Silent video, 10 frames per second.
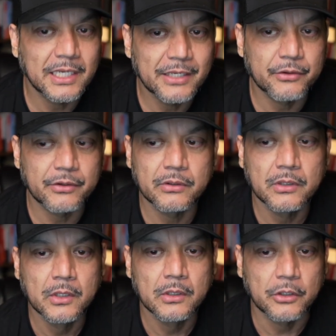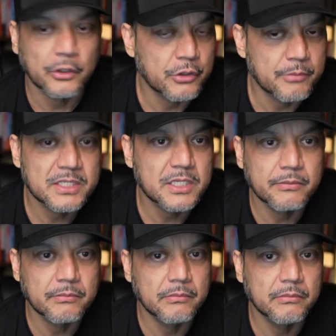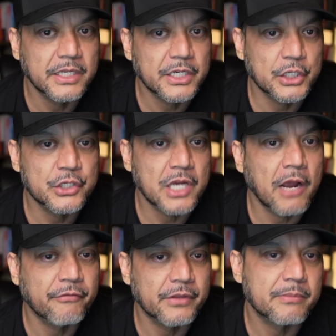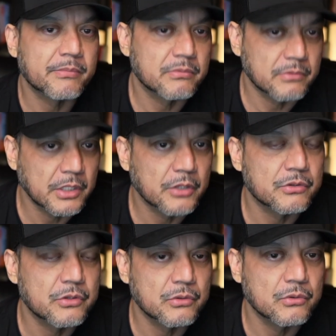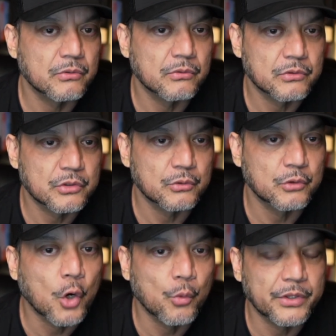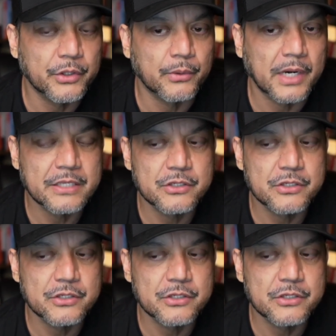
Either, you must have did a good job for them, to go with you, right?